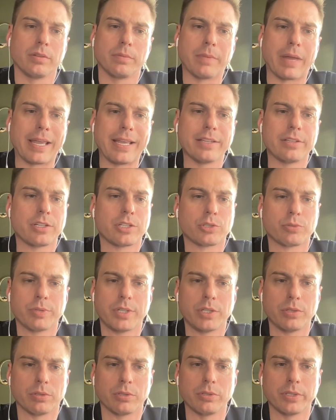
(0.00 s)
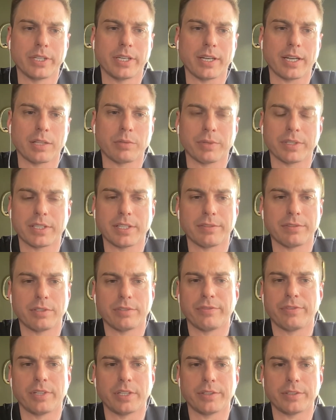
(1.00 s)
industry you're looking at,
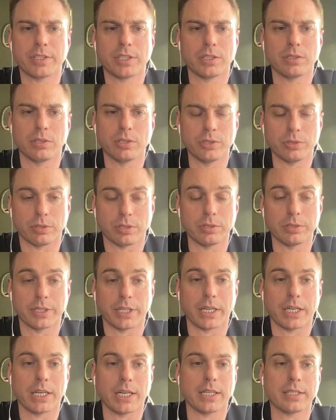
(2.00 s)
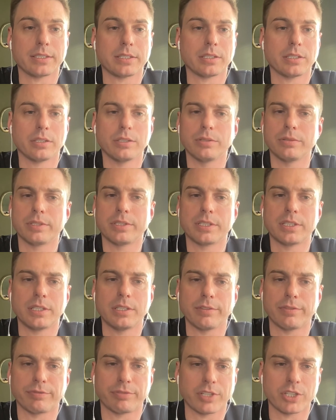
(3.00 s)
whatever vertical you are looking at, you
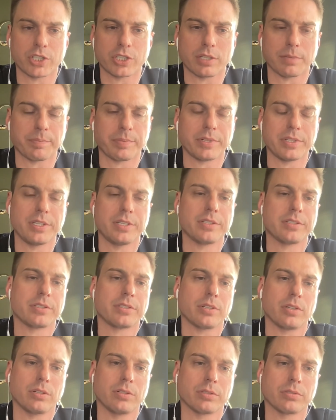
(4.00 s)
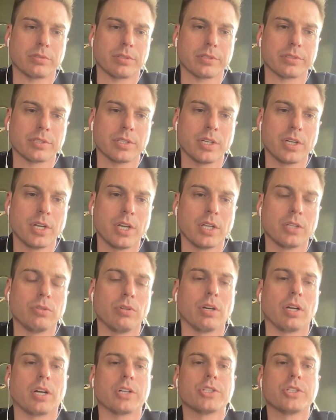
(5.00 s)
see French companies all across.
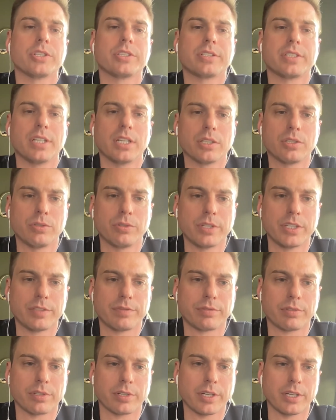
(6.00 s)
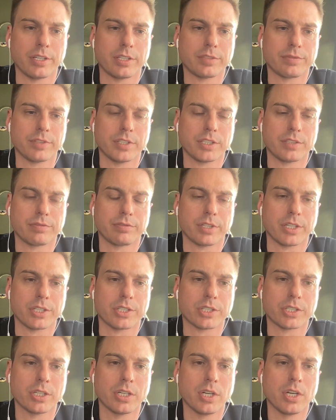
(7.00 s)
The largest telco is
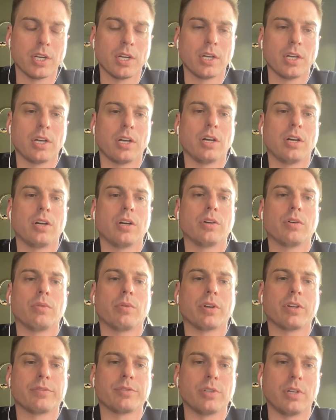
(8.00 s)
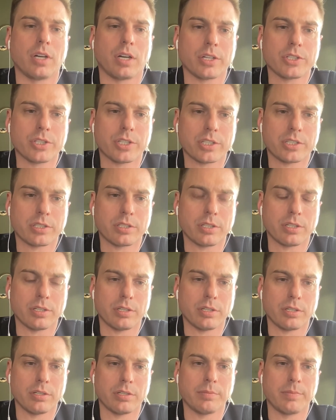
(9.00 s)
French. One of the largest
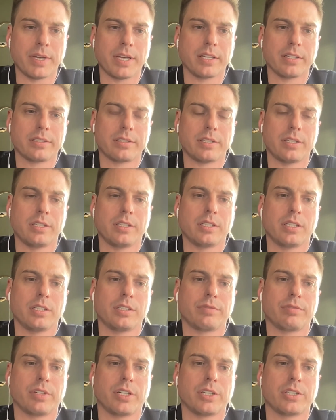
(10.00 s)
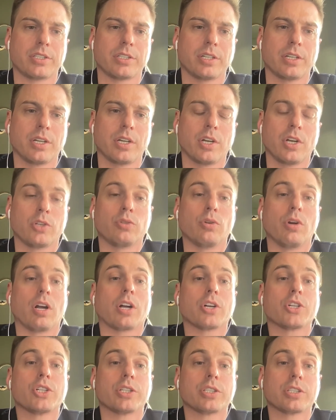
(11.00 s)
banks is French. The
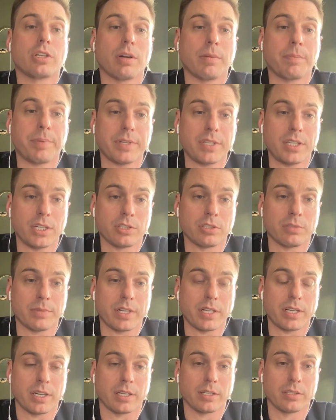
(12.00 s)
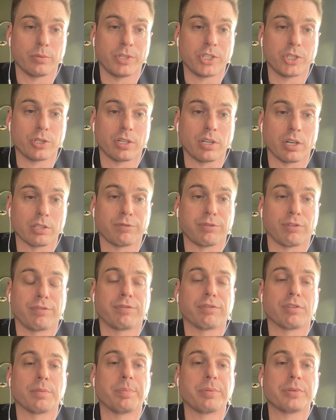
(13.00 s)
largest company in Romania, which accounts for
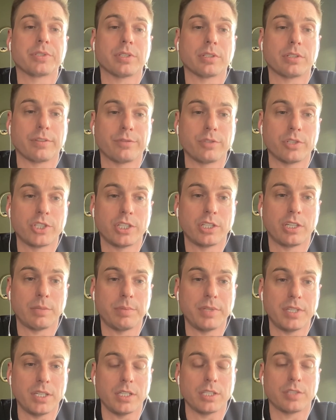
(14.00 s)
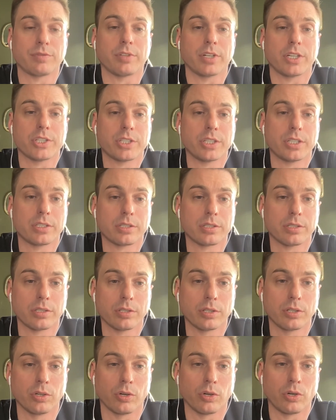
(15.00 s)
4% of the GDP, is French. It's
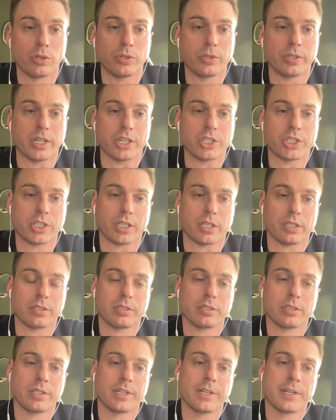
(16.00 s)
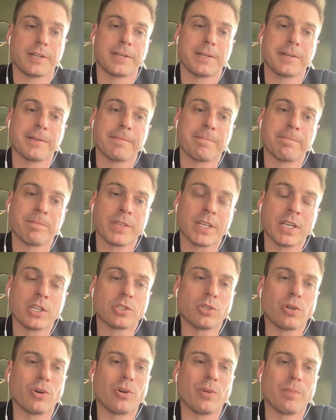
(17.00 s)
Renault Dacia.
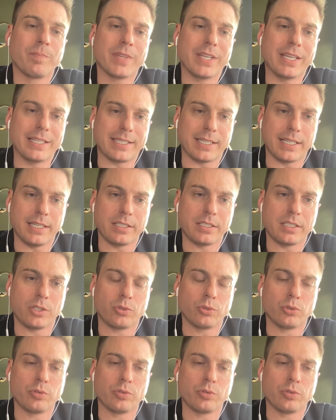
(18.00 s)
So it's easy to do